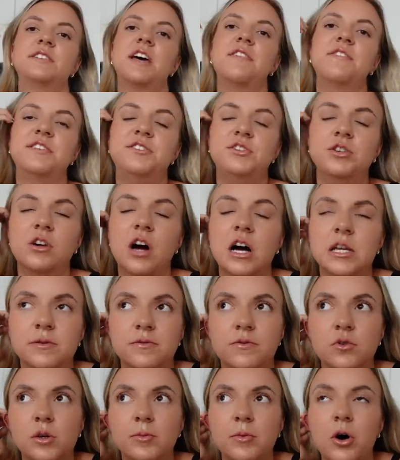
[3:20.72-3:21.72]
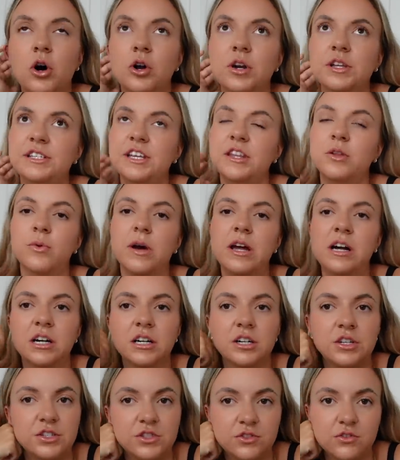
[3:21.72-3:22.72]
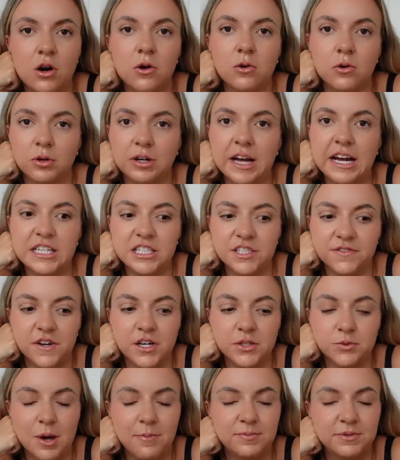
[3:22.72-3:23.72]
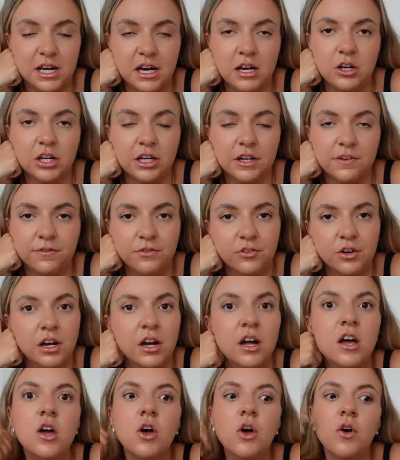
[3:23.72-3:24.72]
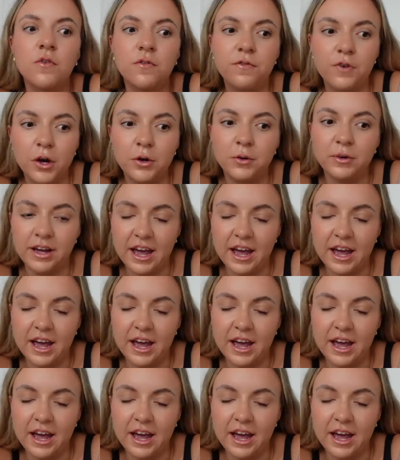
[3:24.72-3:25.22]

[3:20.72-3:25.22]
said this to you guys before, but honestly, the way I could scroll on Case website looking for a phone